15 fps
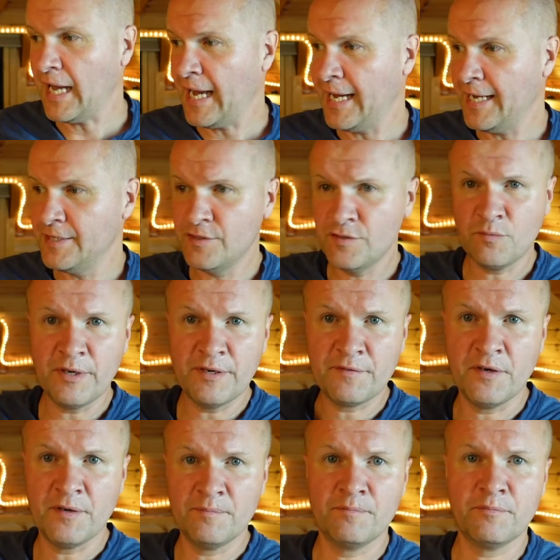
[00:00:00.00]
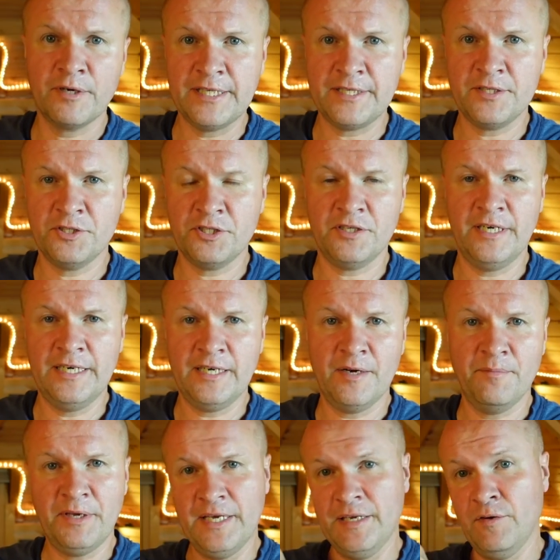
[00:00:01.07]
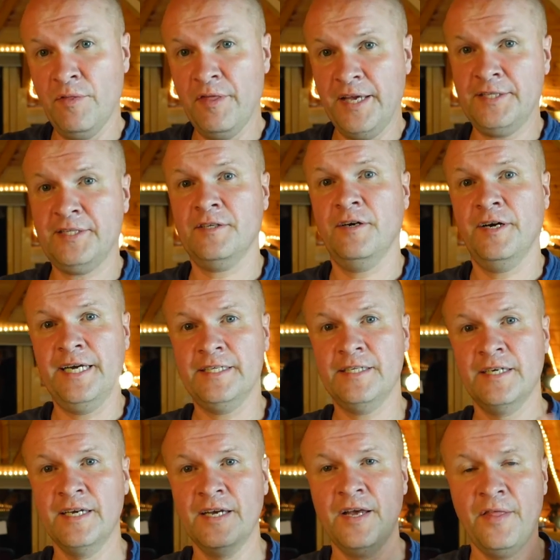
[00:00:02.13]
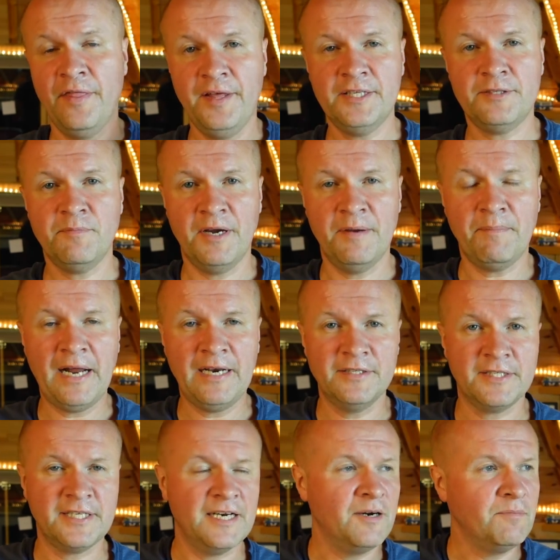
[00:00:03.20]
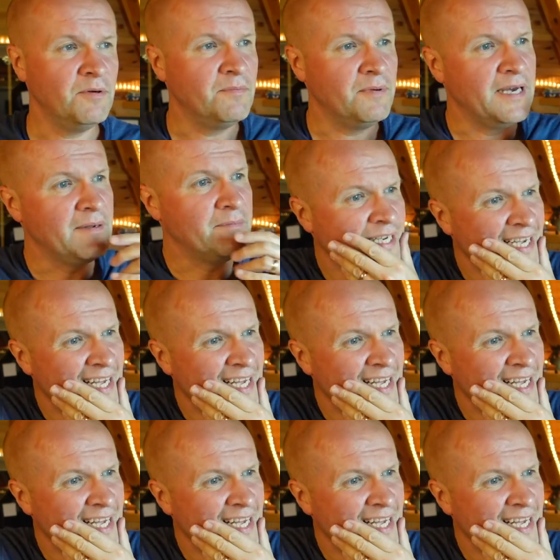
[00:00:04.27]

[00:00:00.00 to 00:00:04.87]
and when I've got bright sunshine coming in on this side. This might balance it up a bit.